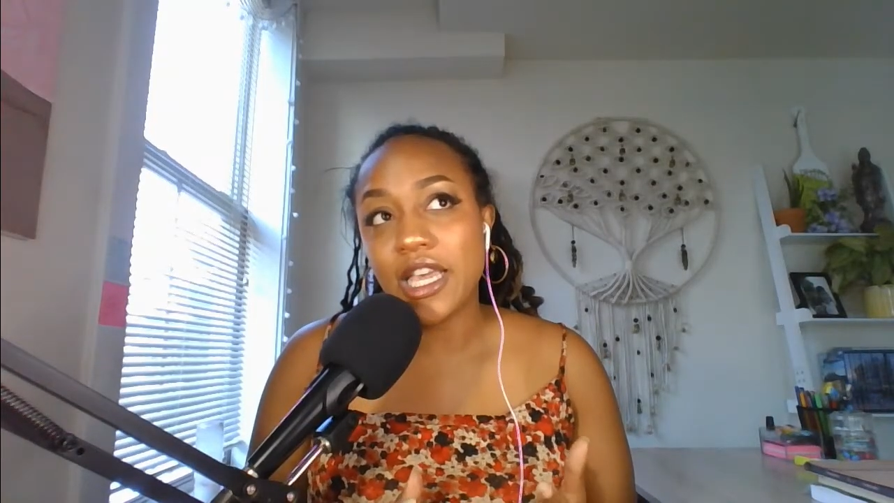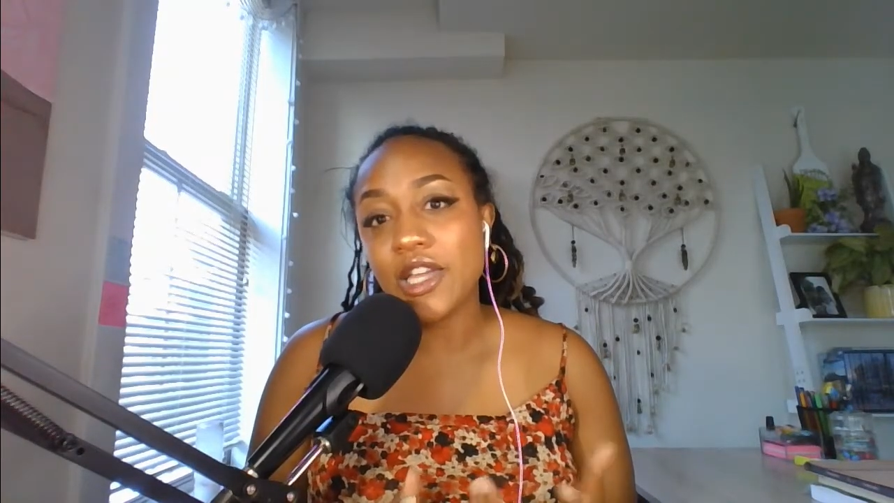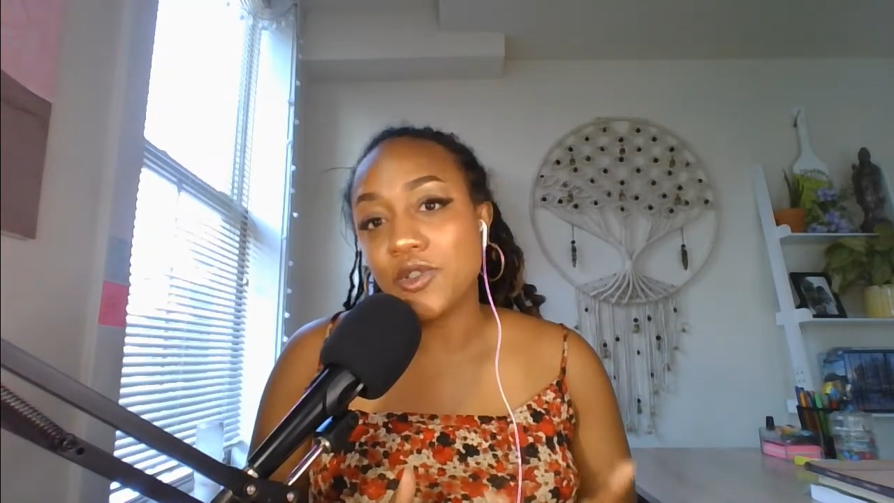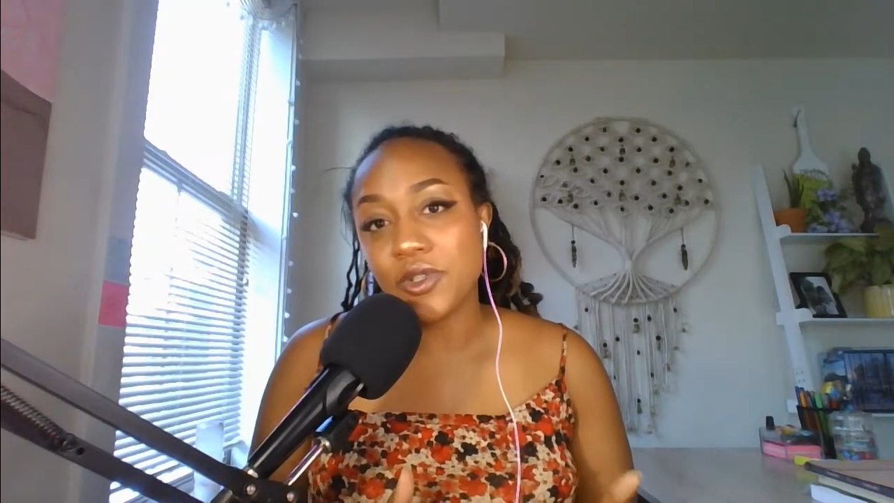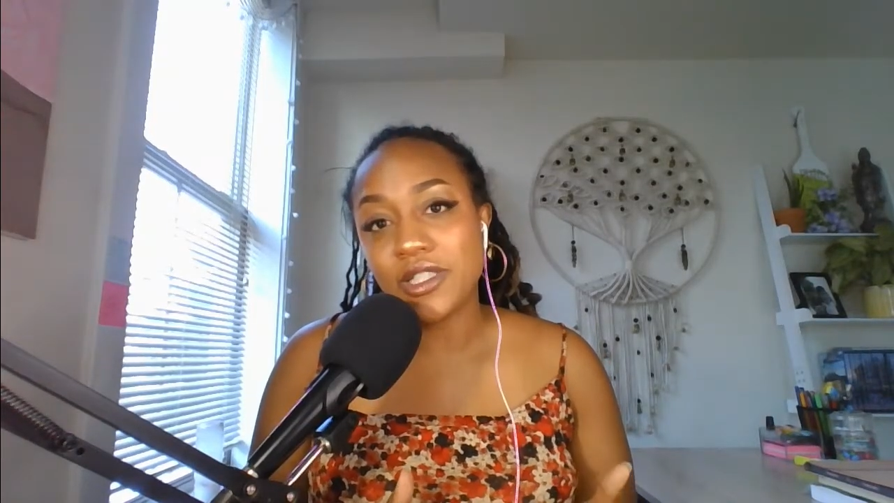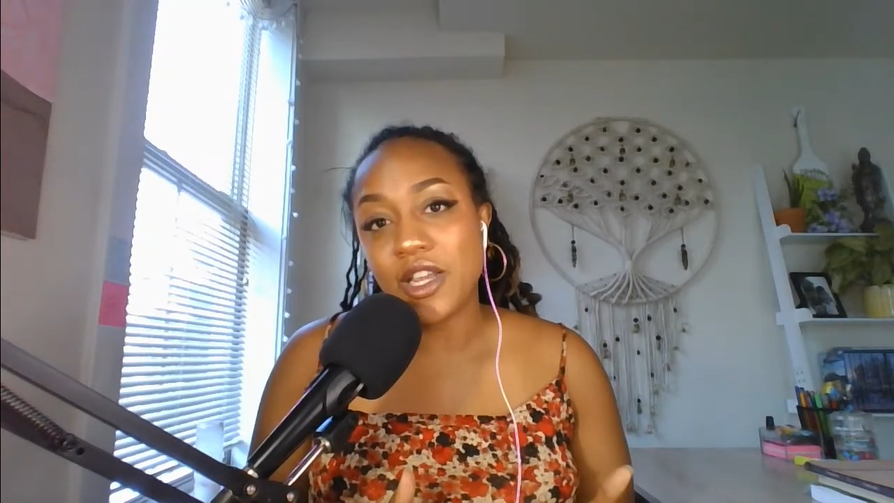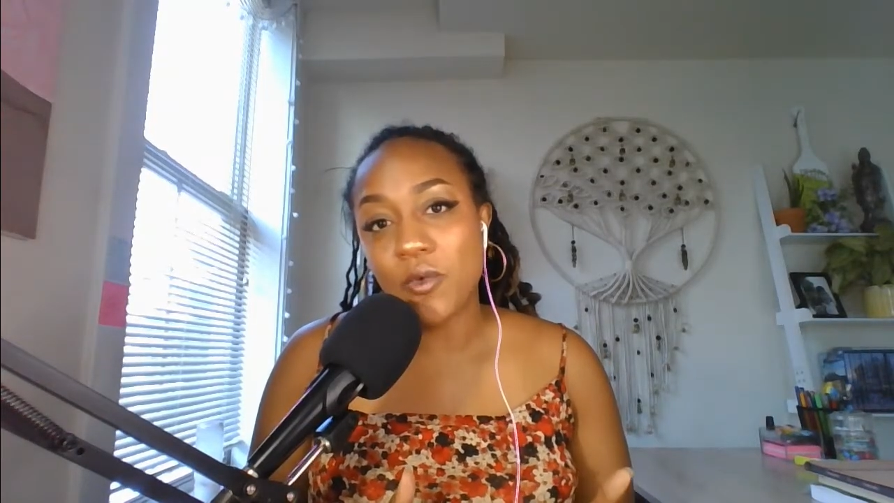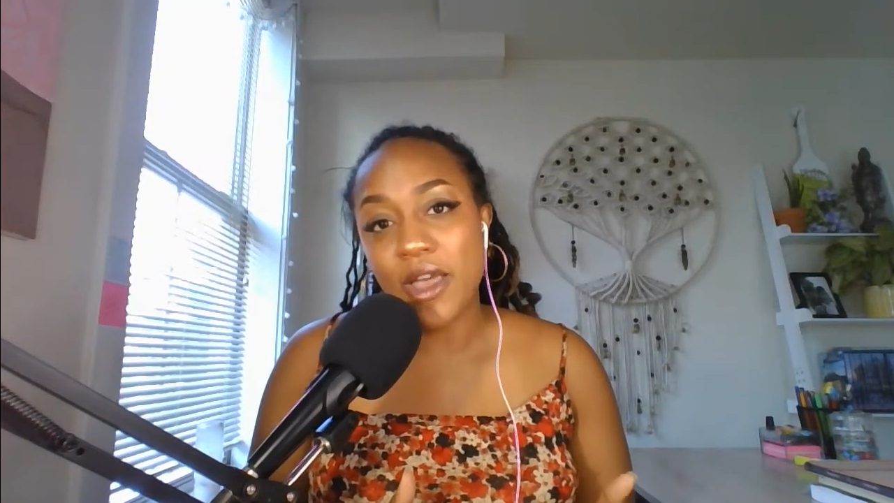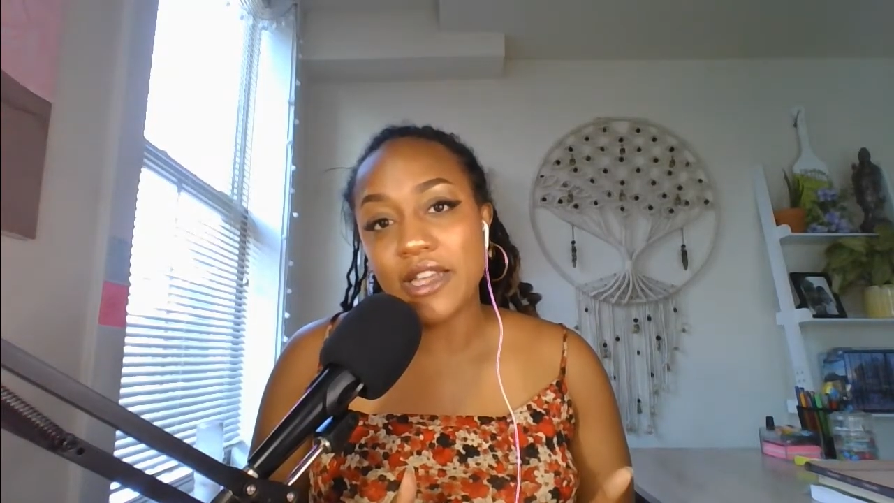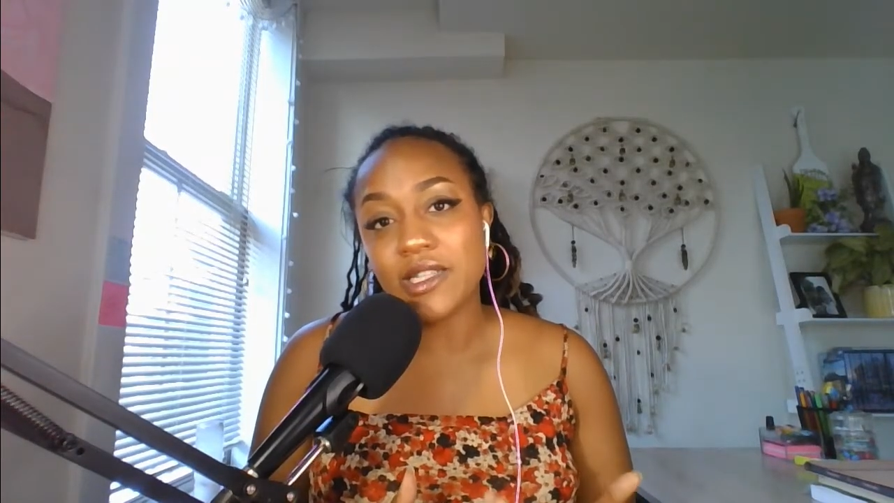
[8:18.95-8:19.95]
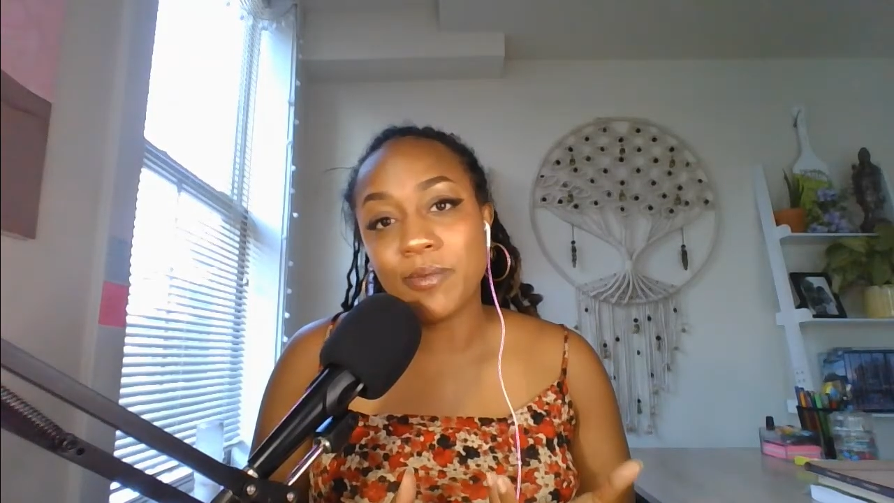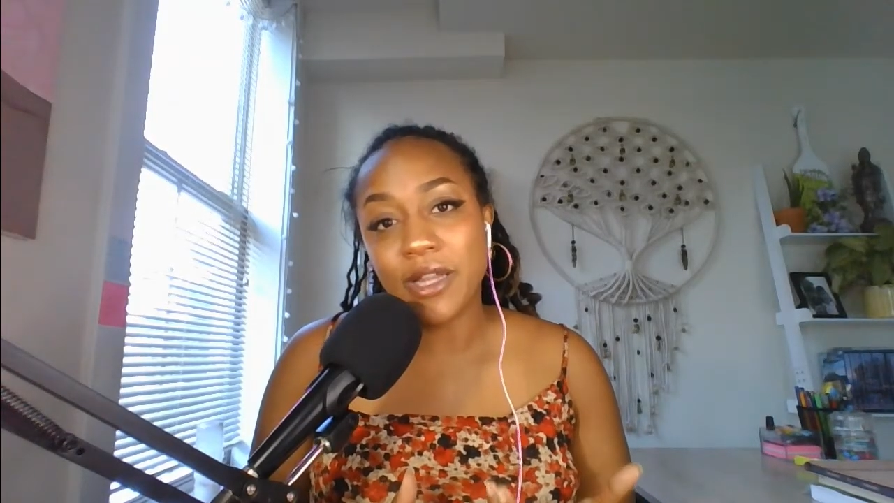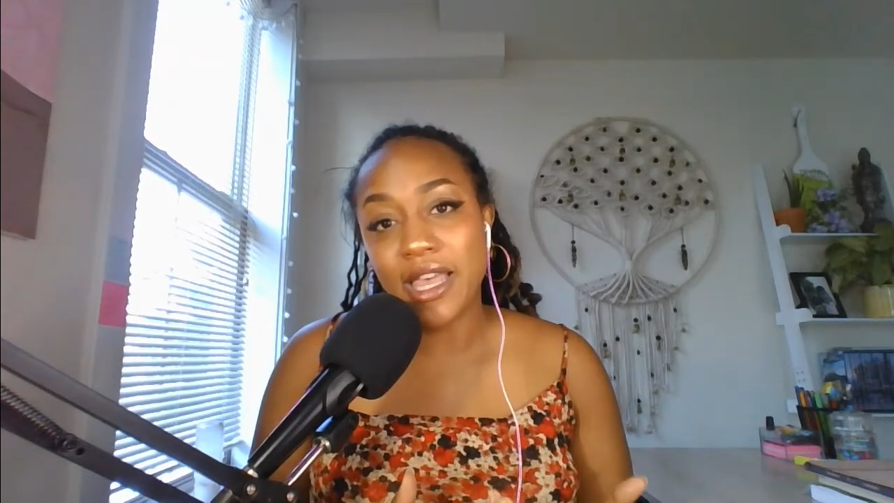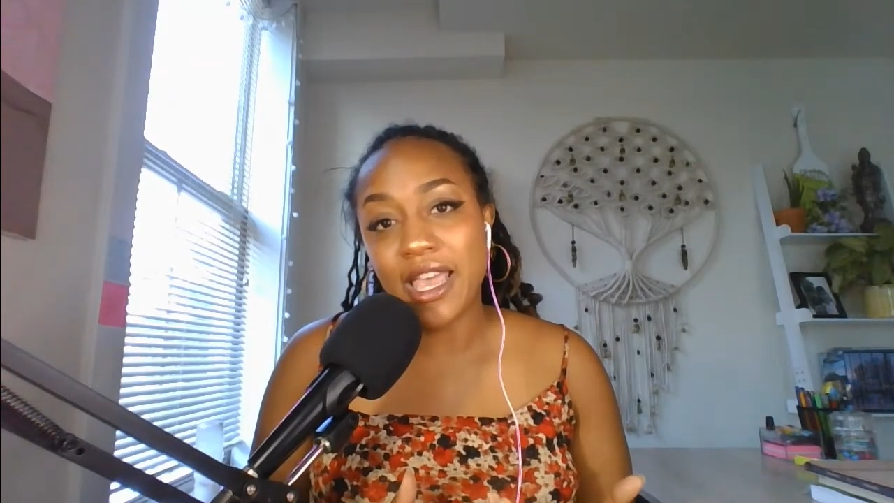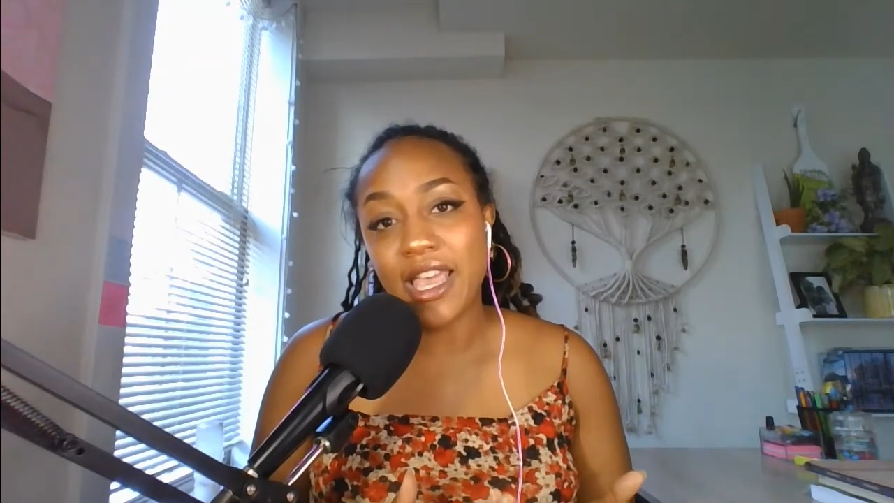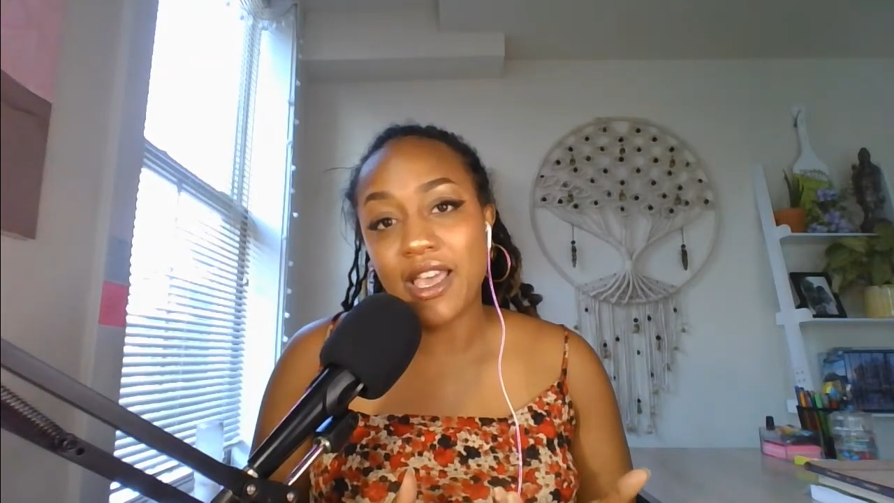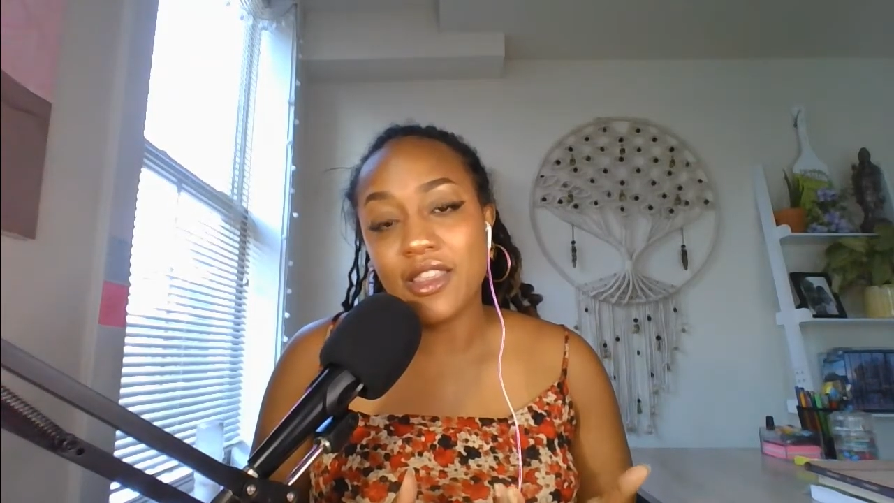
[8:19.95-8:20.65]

interesting way to play